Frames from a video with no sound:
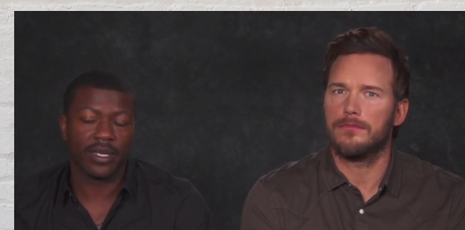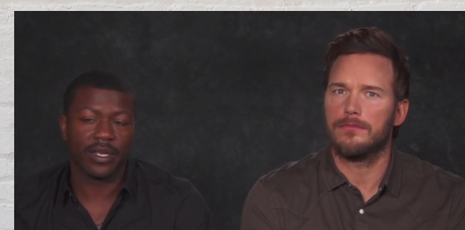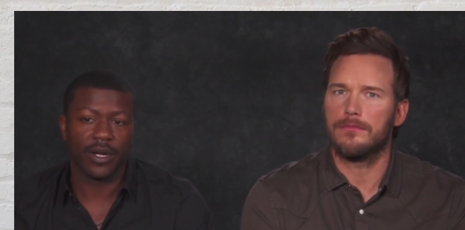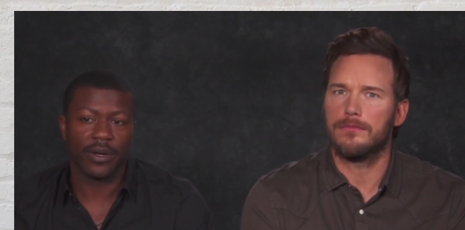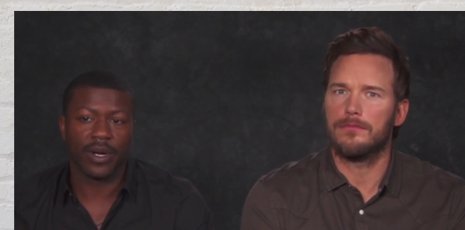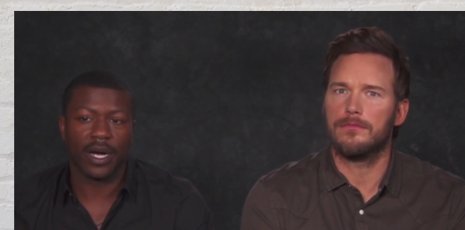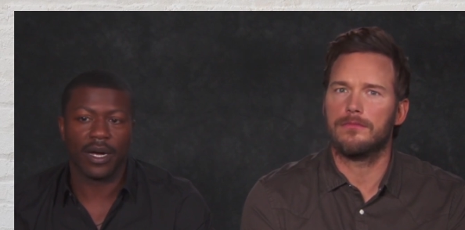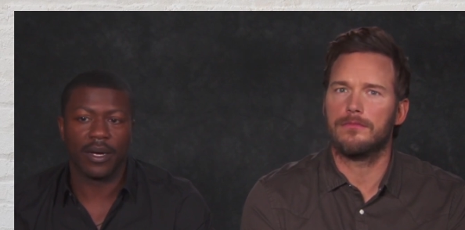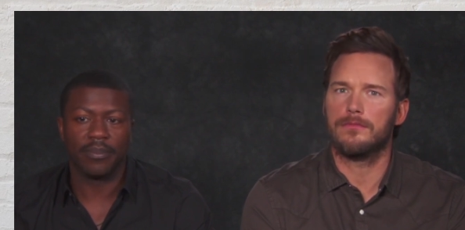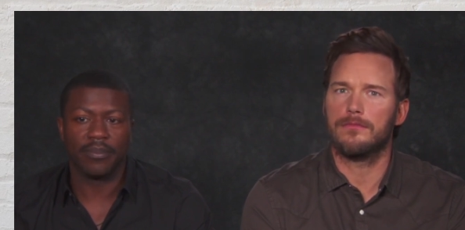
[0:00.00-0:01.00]
Speaker 1: You know,
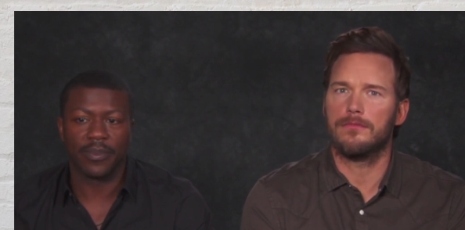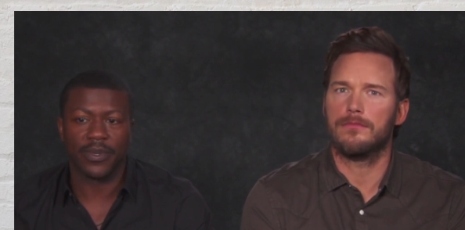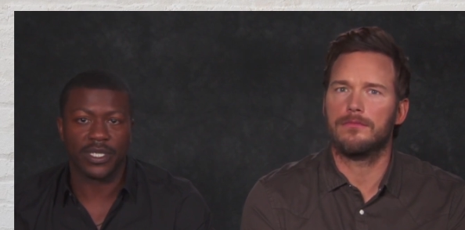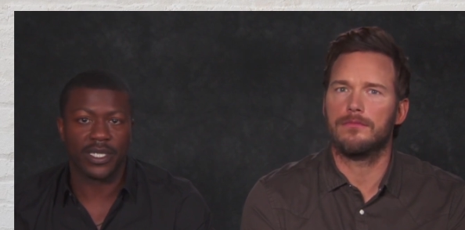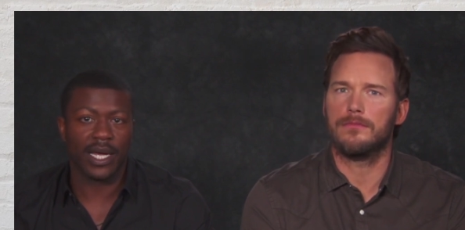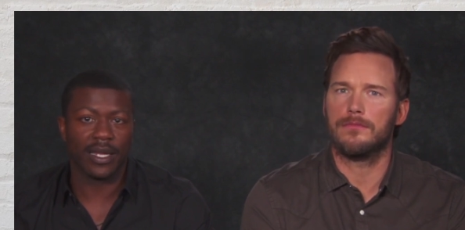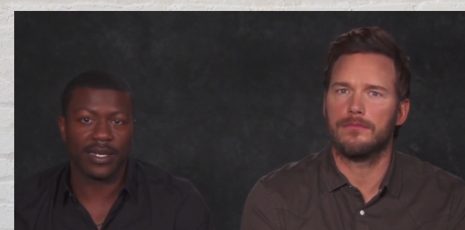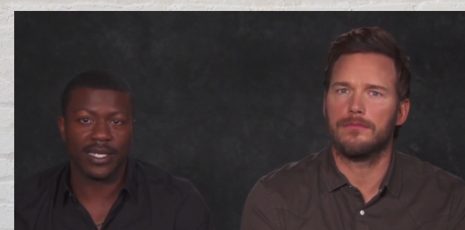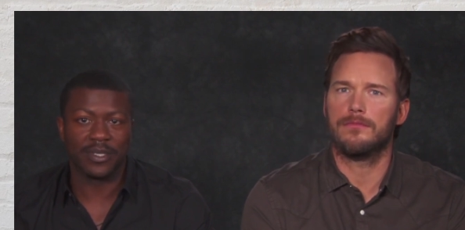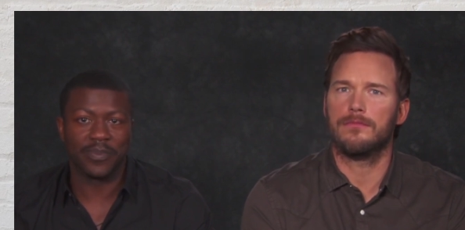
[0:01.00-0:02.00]
um, big
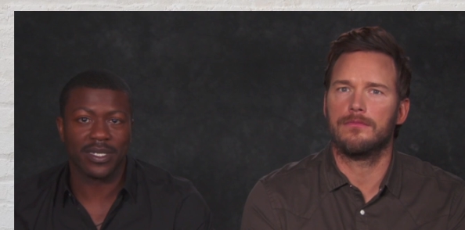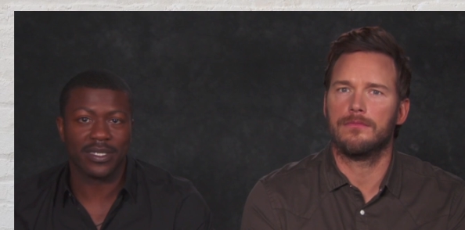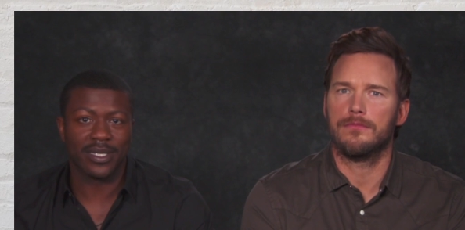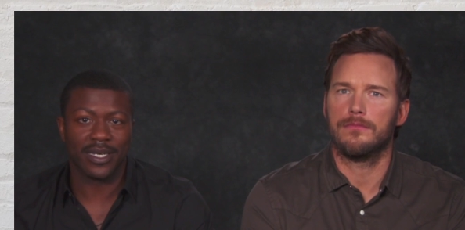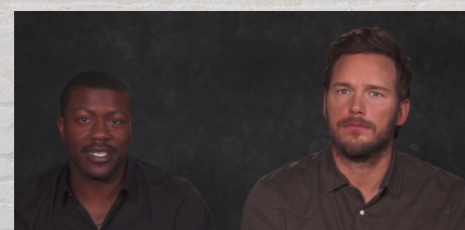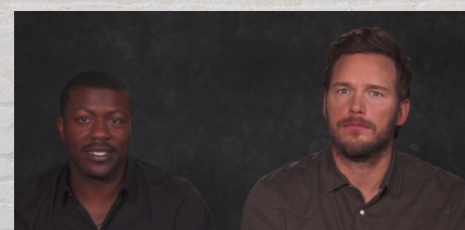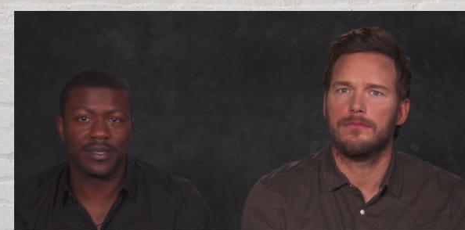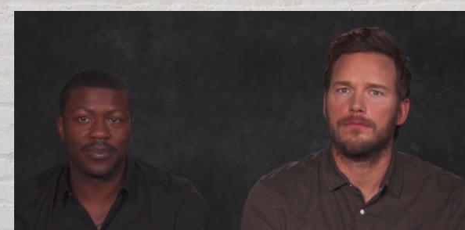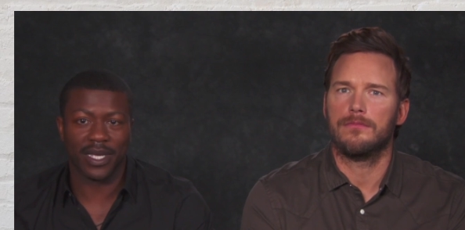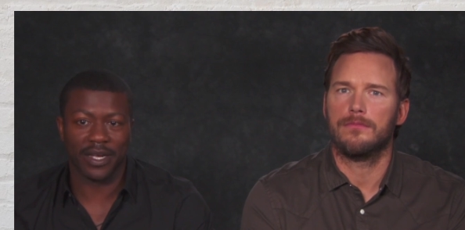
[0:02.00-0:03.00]
personalities, big
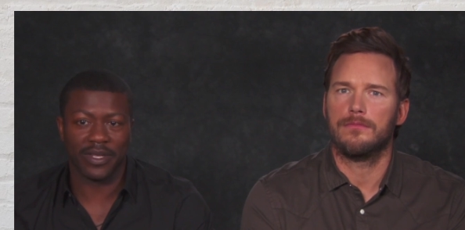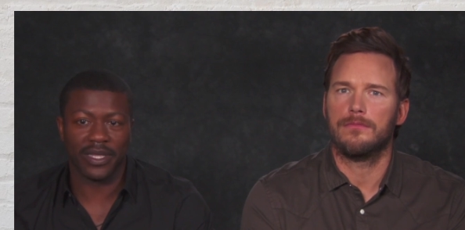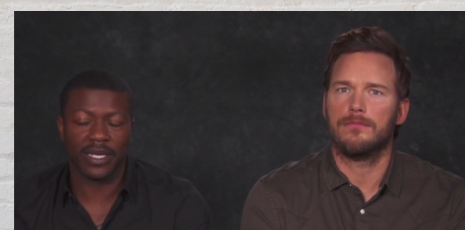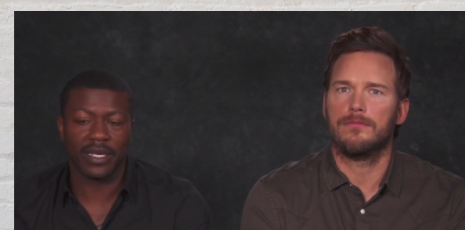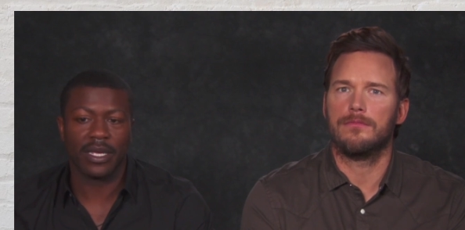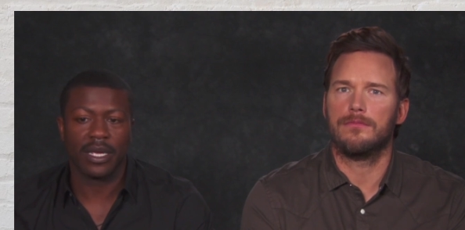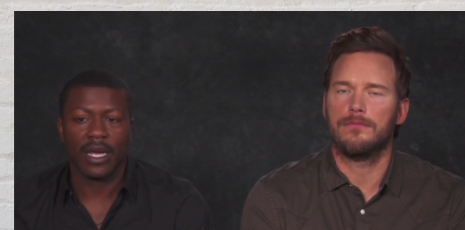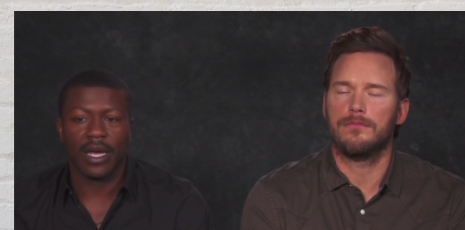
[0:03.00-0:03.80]
stunts, big everything.